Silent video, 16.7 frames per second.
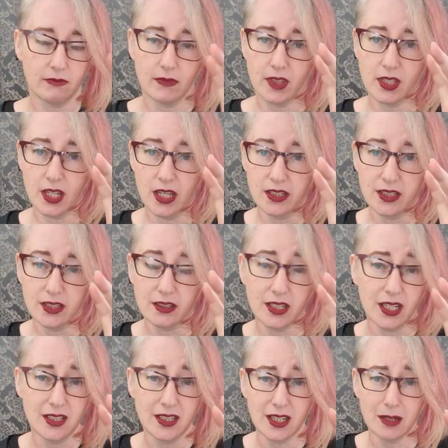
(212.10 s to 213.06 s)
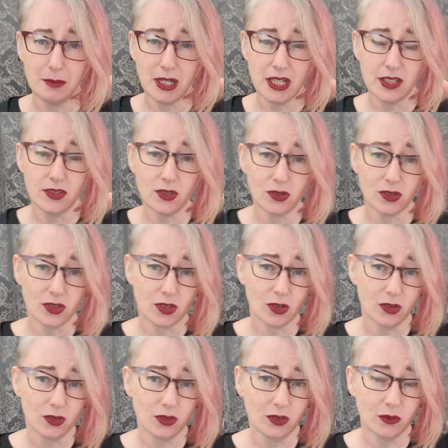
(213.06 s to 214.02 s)
10 centimeters or
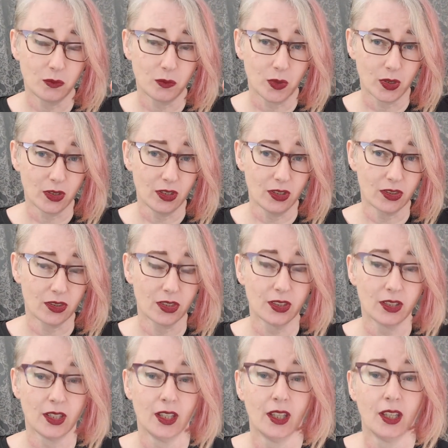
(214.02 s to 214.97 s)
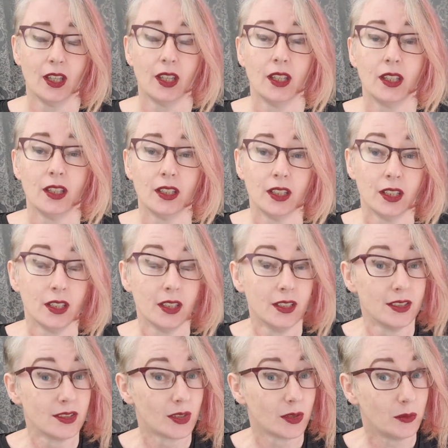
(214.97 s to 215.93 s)
so worth.
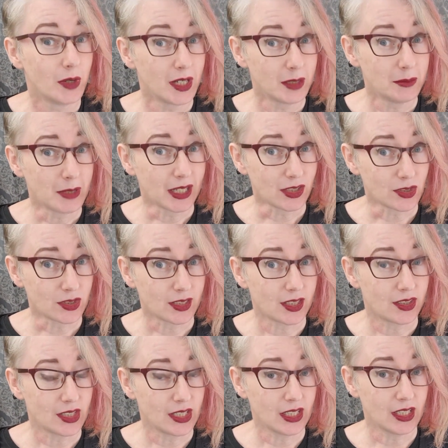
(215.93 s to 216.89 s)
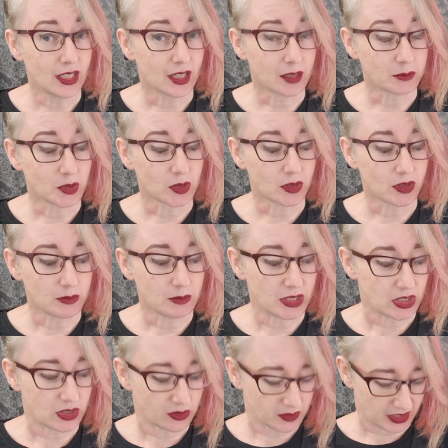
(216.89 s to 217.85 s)
So what I'm actually thinking I'm going to be
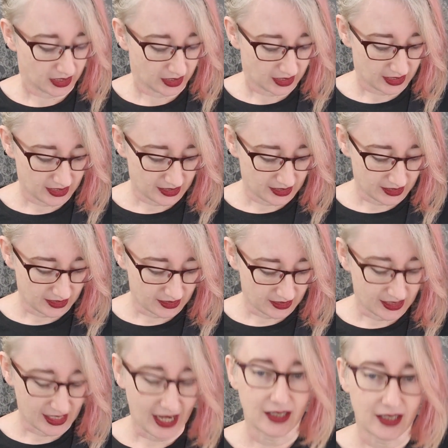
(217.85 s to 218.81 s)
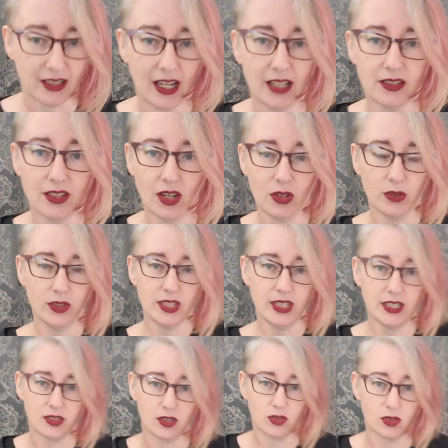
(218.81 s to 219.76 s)
doing is, and the whole
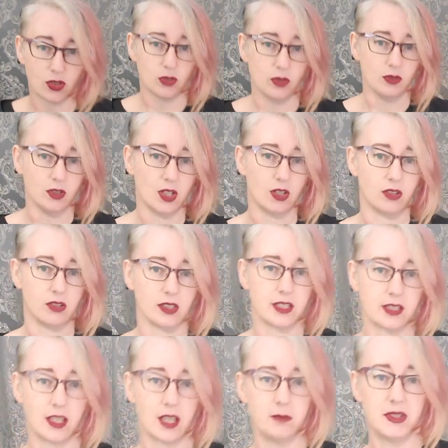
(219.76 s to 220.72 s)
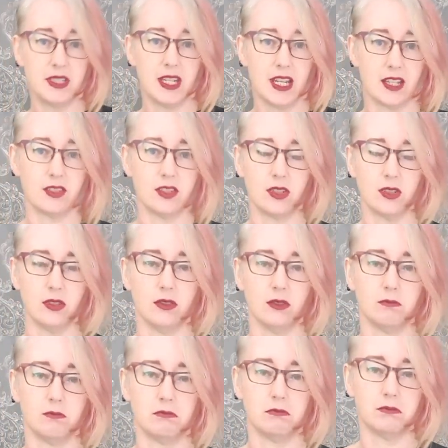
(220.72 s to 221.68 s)
thing is too long. It comes down
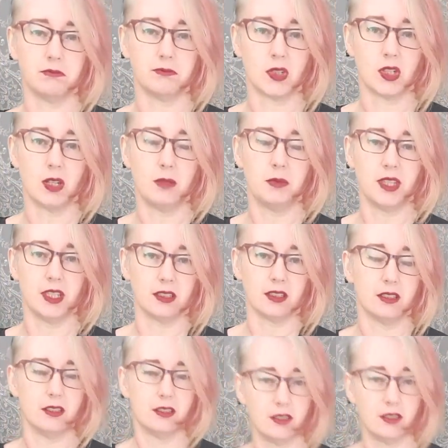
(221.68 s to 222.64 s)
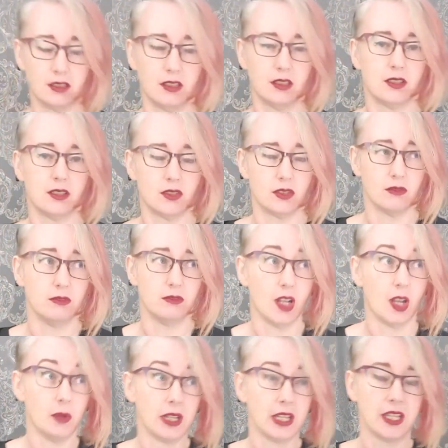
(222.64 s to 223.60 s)
to top of the sort of
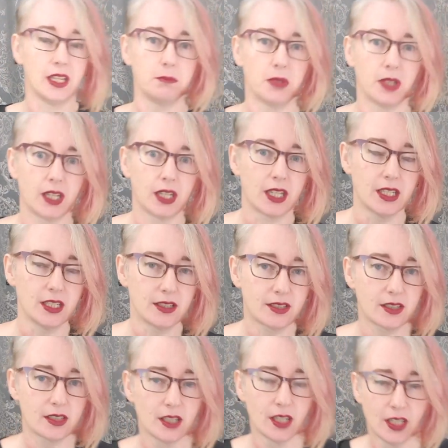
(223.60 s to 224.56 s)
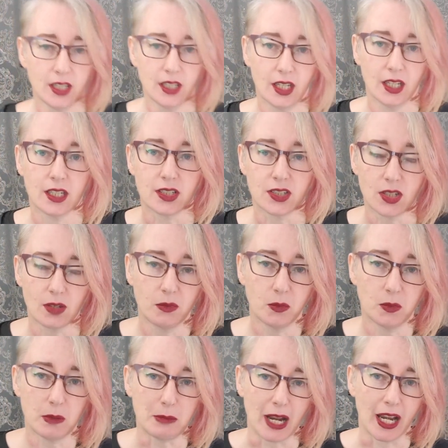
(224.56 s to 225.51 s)
lower hip, I guess, top of
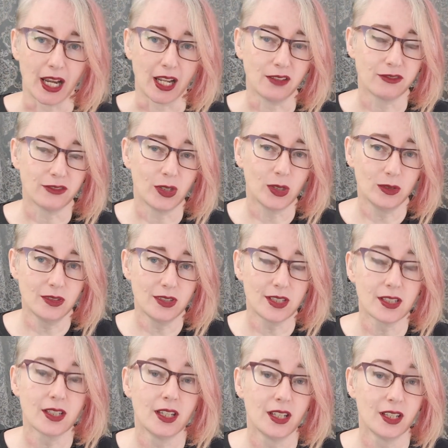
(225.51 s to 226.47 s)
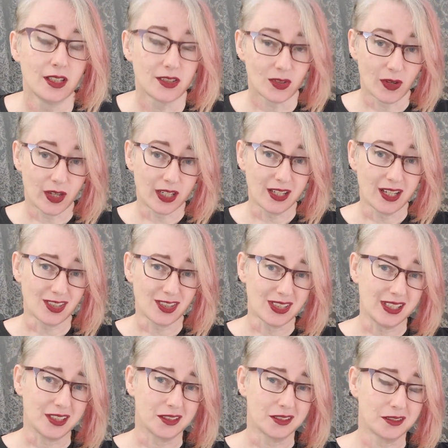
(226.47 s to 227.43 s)
where my leg folds. So I can
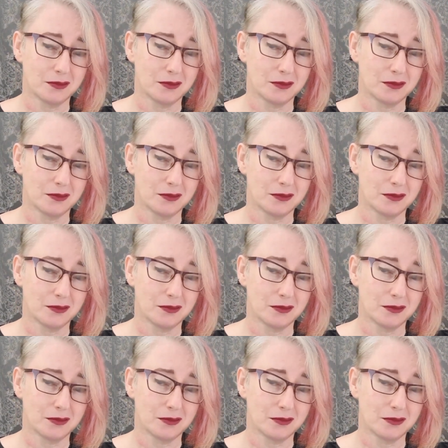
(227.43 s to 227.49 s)
actually